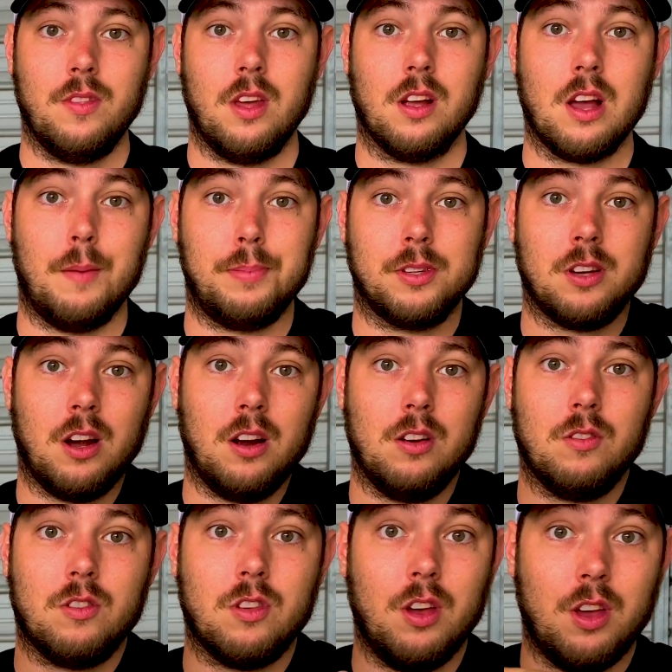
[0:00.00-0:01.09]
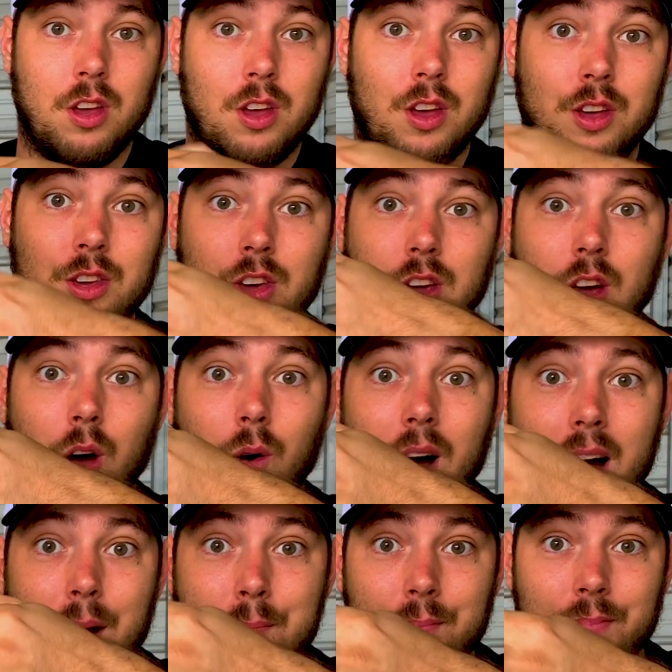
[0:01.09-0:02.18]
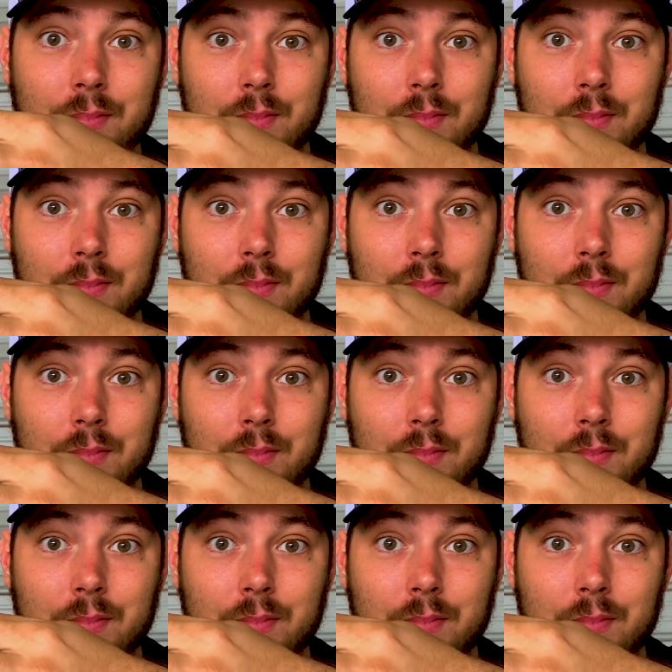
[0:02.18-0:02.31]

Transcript: a couple turns, you go up,